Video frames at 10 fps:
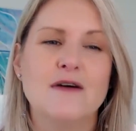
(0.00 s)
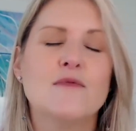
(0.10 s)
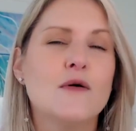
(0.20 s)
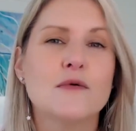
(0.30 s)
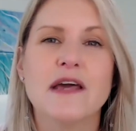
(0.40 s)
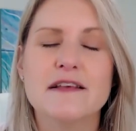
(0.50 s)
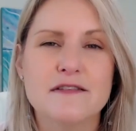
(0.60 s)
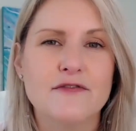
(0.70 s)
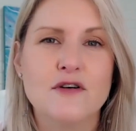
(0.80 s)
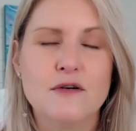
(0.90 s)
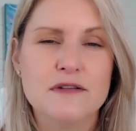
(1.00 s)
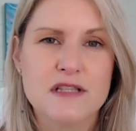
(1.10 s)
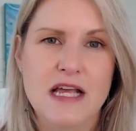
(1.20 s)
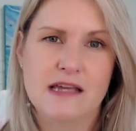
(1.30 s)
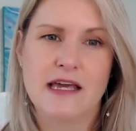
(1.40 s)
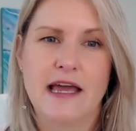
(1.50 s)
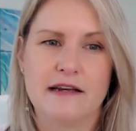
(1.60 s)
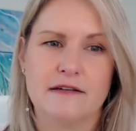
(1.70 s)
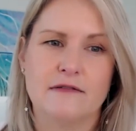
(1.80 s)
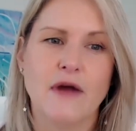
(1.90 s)
Well, yes, of course they
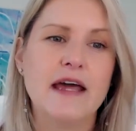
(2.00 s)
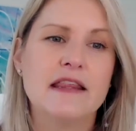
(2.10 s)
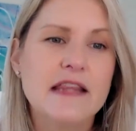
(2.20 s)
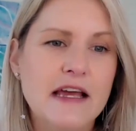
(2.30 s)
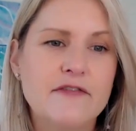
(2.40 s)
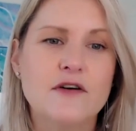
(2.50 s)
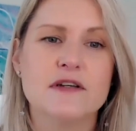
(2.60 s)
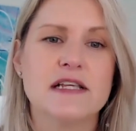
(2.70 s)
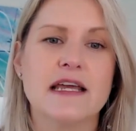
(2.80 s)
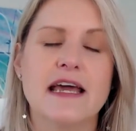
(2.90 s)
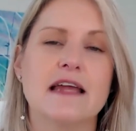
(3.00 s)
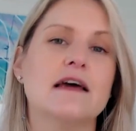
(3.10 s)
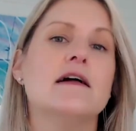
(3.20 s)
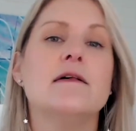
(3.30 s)
can, right? Of course they can.